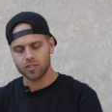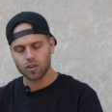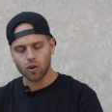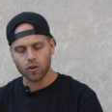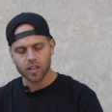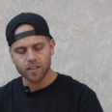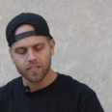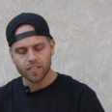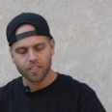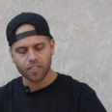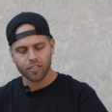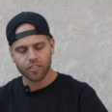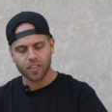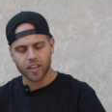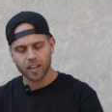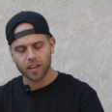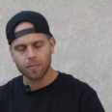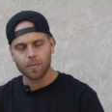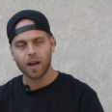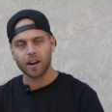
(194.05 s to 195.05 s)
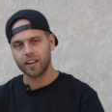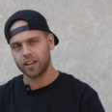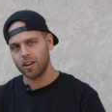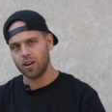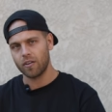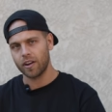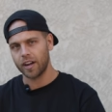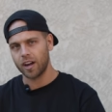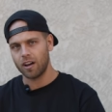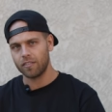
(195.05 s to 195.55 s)
Don't even think about it
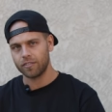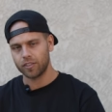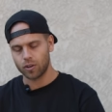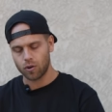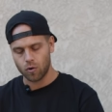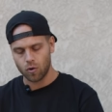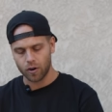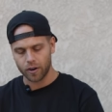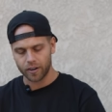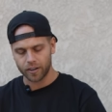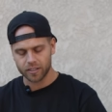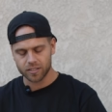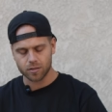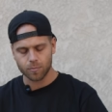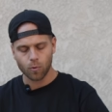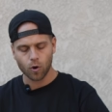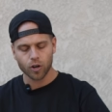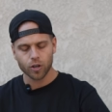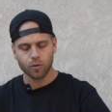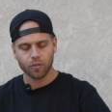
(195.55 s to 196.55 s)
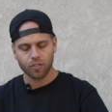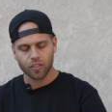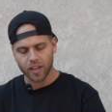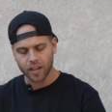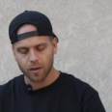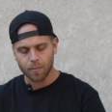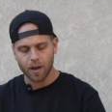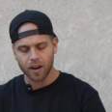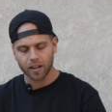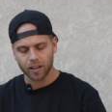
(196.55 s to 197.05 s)
going off the corner, because the more you
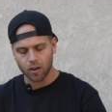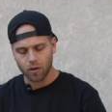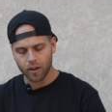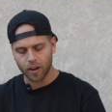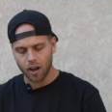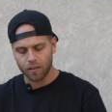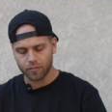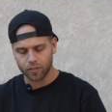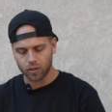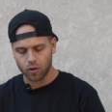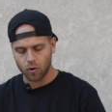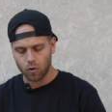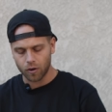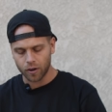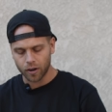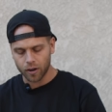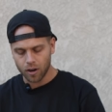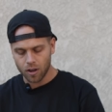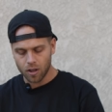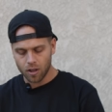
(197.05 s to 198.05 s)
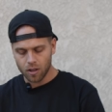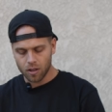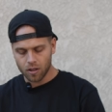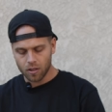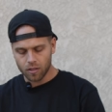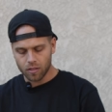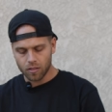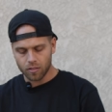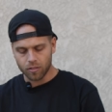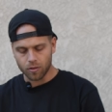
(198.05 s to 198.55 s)
think about it going off the corner,
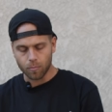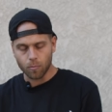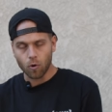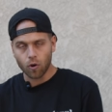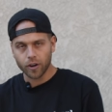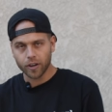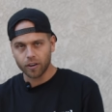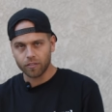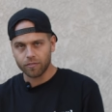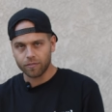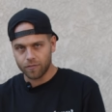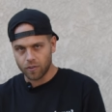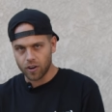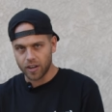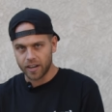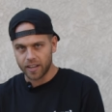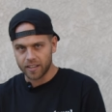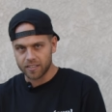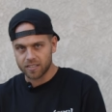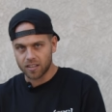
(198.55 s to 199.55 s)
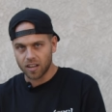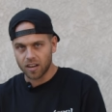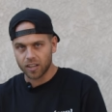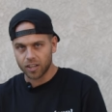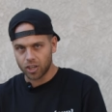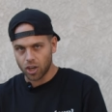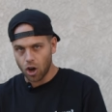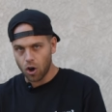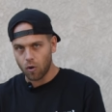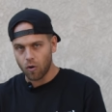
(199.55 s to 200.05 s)
the more your foot is gonna
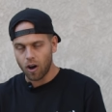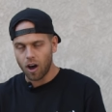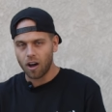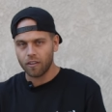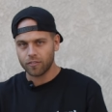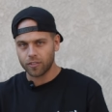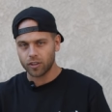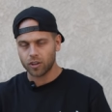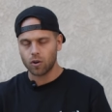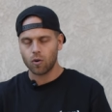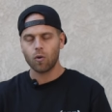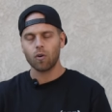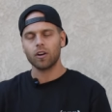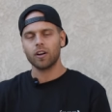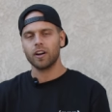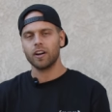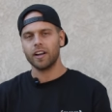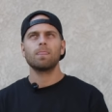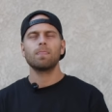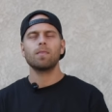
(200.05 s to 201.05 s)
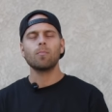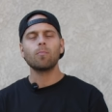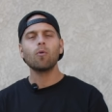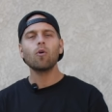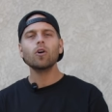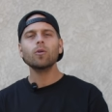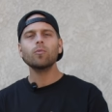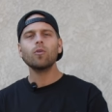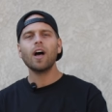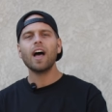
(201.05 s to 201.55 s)
go off the corner. The
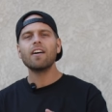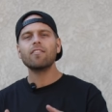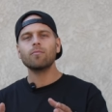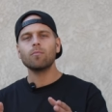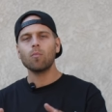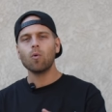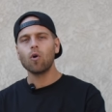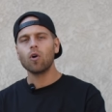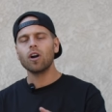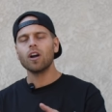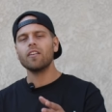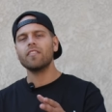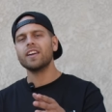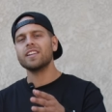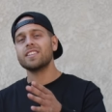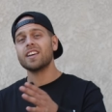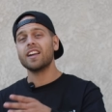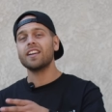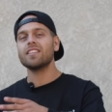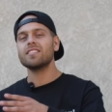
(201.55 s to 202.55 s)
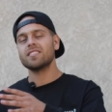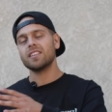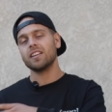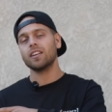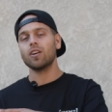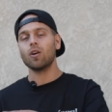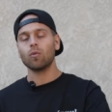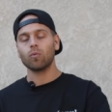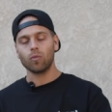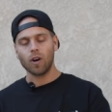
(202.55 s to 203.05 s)
board will have more of a tendency to
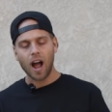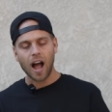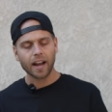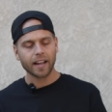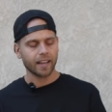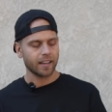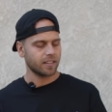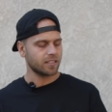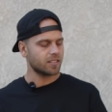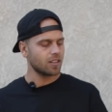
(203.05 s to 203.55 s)
go rocket.